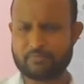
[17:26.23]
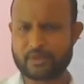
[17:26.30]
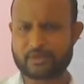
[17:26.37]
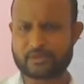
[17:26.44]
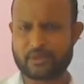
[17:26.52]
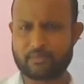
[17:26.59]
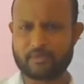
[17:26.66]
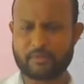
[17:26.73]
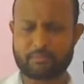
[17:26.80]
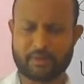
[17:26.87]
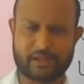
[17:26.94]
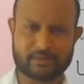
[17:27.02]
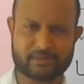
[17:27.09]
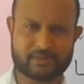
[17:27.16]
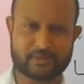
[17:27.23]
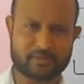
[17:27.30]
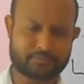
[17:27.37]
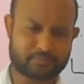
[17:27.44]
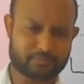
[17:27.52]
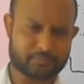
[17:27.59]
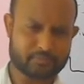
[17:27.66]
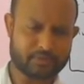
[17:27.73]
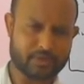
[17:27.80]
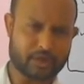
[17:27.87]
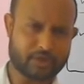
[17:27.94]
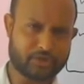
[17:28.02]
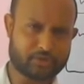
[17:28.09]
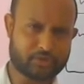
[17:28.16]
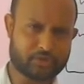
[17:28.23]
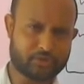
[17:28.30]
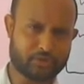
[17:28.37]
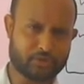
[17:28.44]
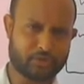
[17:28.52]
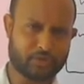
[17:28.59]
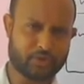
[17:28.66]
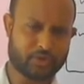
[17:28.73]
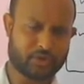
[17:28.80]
some of the plants used to